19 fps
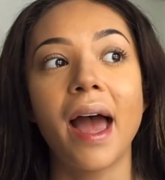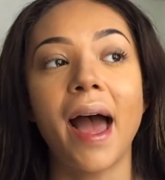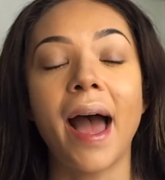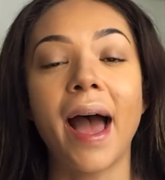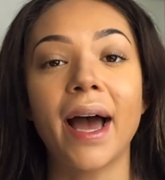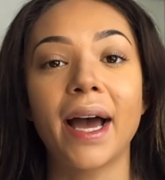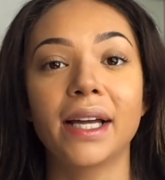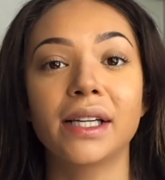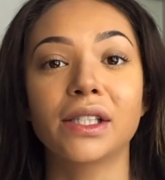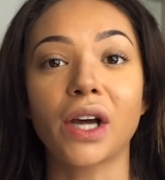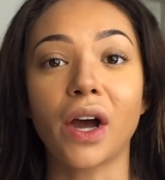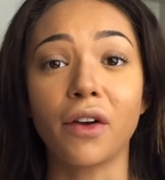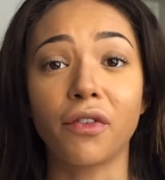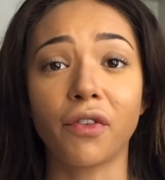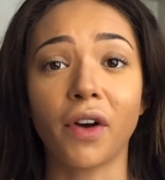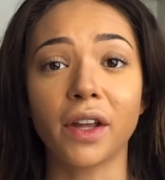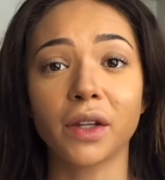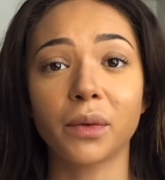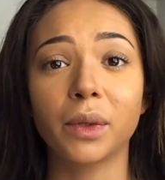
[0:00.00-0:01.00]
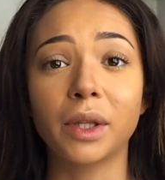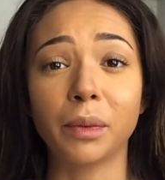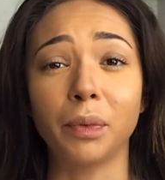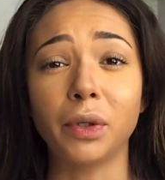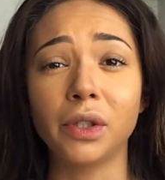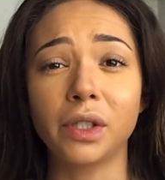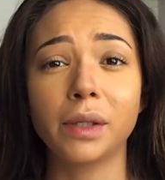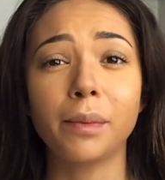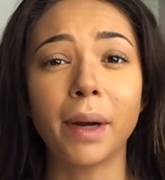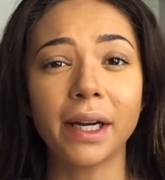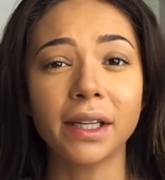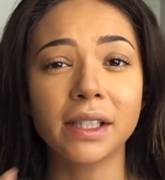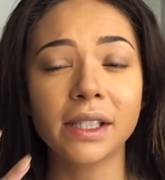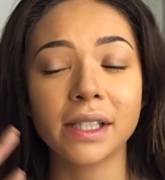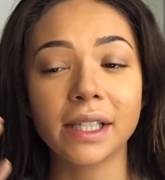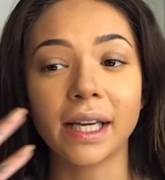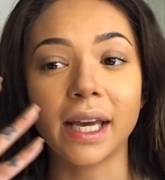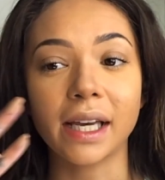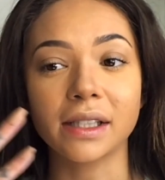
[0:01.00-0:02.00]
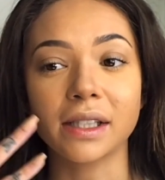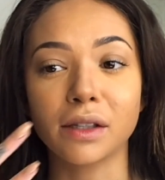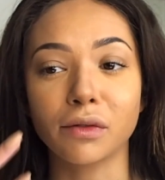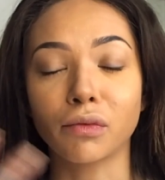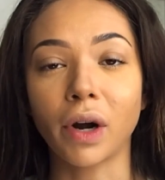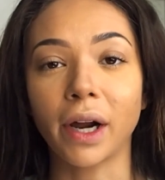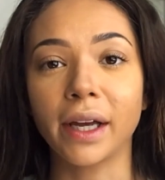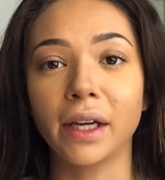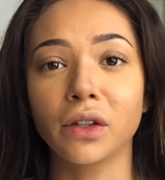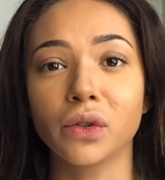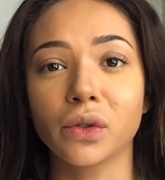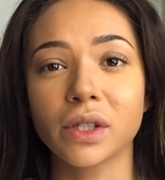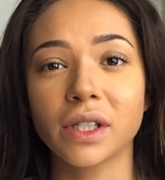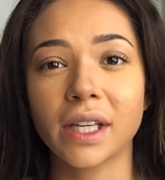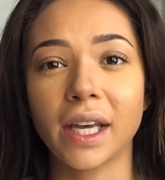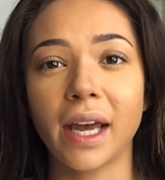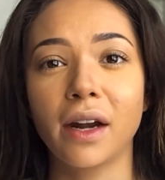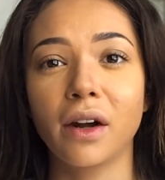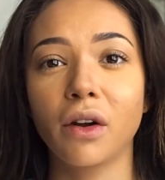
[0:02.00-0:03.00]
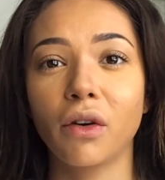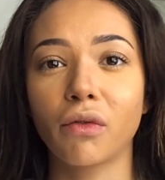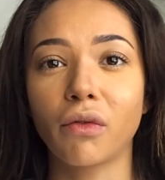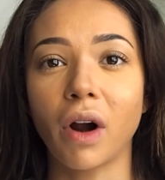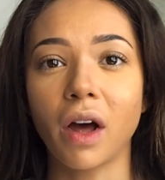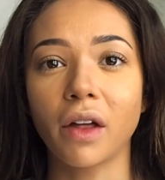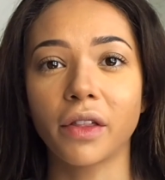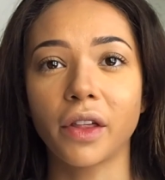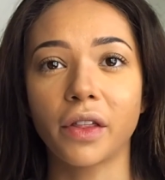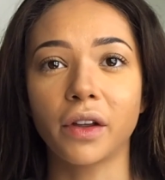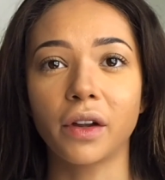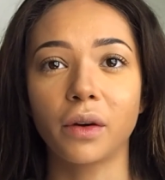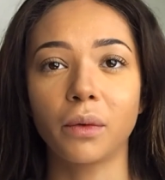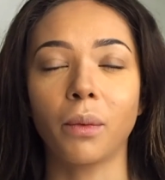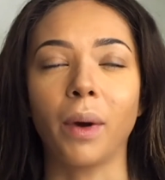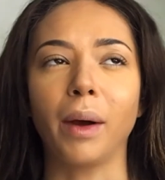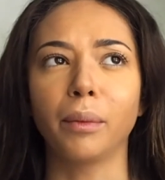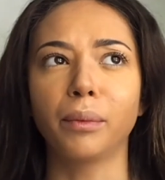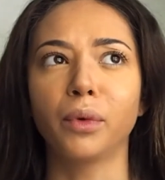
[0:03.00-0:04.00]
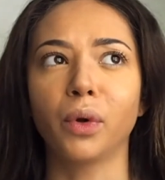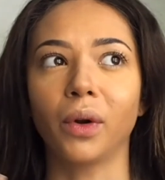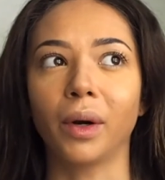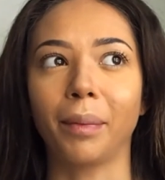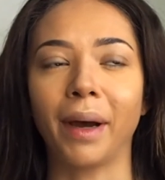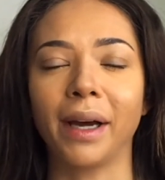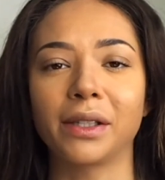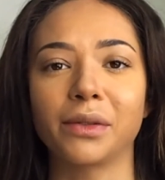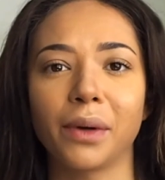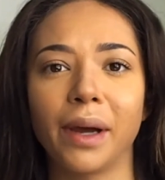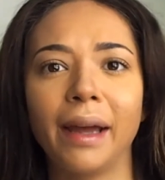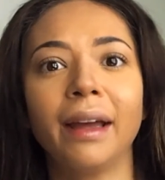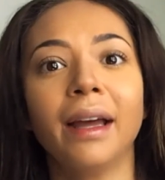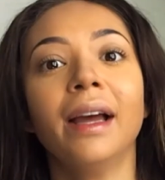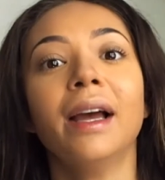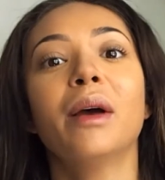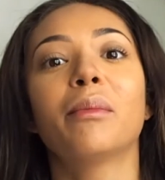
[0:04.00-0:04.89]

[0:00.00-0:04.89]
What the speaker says: And I find that with the beauty blenders, it gets it right in your skin rather than, well, not in a bad way,